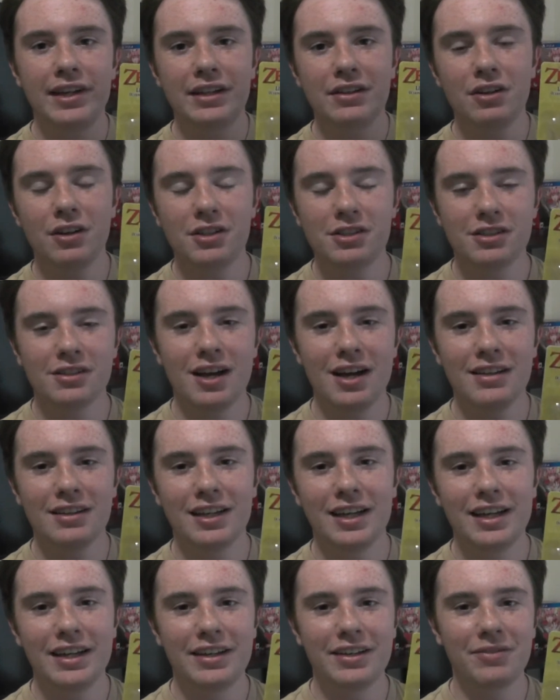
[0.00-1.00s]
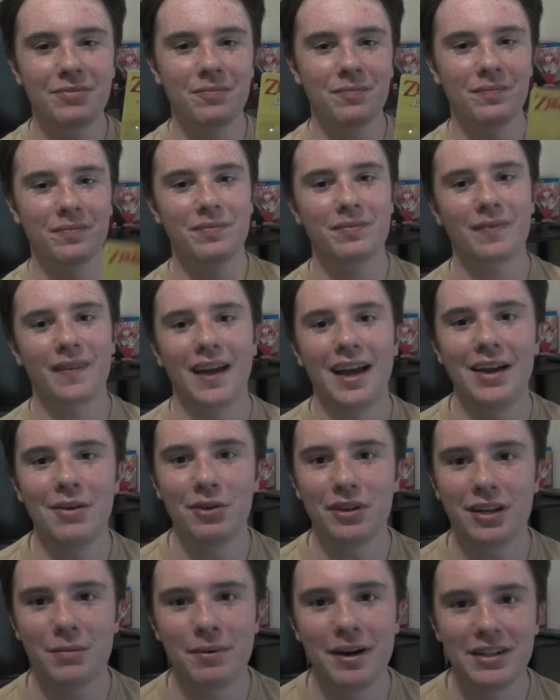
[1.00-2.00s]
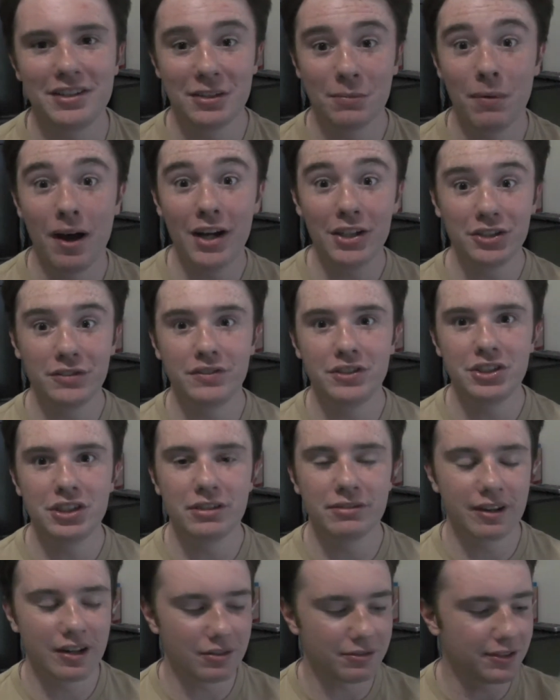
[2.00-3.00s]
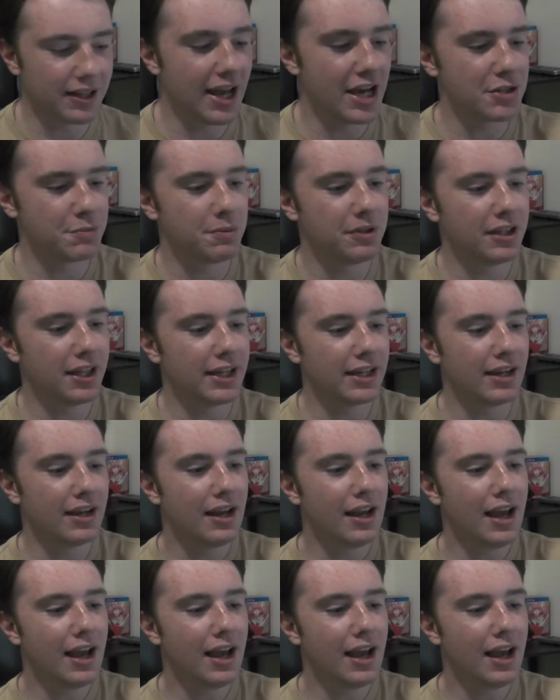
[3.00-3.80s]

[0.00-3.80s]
It looks a lot like, I don't want to compare it to the Majin Vegeta Final Flash, but like,